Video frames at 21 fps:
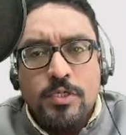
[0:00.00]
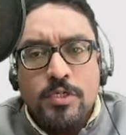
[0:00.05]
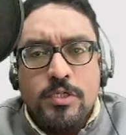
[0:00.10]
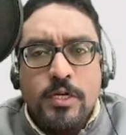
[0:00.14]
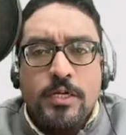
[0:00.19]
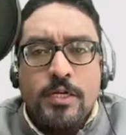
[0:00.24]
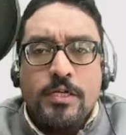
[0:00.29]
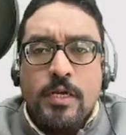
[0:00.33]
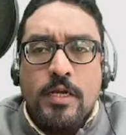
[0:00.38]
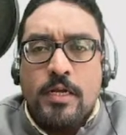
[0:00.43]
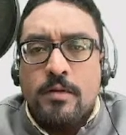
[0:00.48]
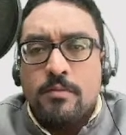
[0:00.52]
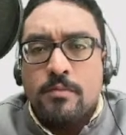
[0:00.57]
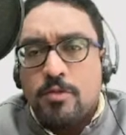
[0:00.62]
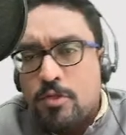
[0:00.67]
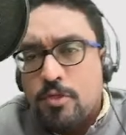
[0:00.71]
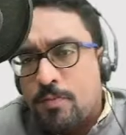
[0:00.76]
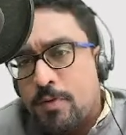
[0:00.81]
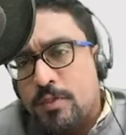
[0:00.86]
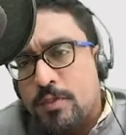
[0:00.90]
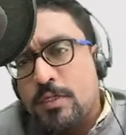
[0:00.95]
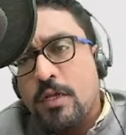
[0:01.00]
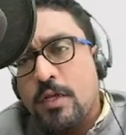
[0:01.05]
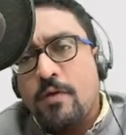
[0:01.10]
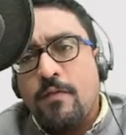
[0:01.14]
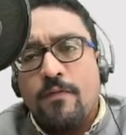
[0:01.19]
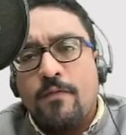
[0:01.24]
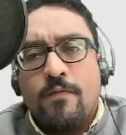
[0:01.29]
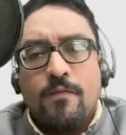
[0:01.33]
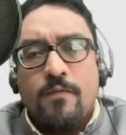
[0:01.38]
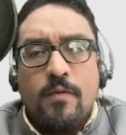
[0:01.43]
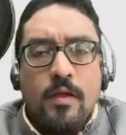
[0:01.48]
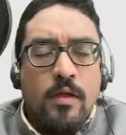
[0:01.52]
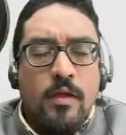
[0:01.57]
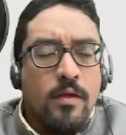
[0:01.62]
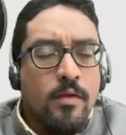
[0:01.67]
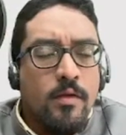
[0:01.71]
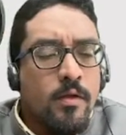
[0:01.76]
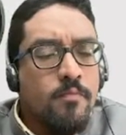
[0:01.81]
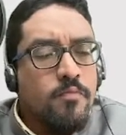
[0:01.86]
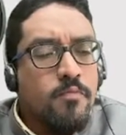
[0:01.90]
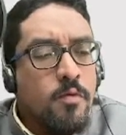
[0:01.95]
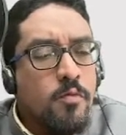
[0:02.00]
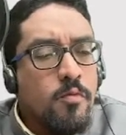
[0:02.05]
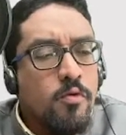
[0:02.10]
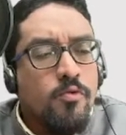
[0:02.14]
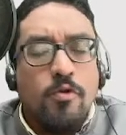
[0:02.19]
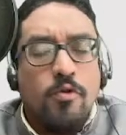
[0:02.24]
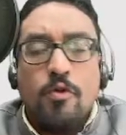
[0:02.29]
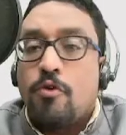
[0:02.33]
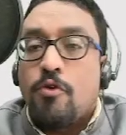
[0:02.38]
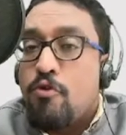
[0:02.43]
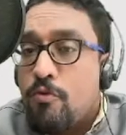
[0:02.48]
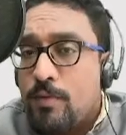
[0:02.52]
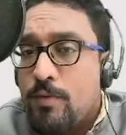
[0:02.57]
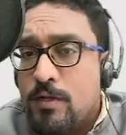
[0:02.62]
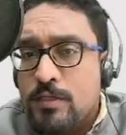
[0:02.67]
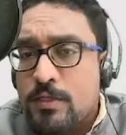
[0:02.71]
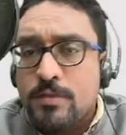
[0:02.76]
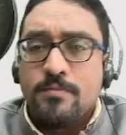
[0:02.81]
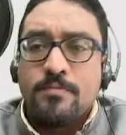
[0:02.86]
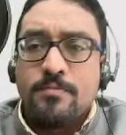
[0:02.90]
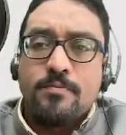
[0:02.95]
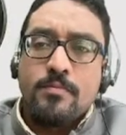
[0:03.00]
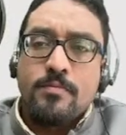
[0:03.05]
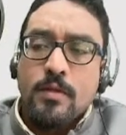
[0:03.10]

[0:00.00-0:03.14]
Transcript: It attempts to preserve and promote humanism,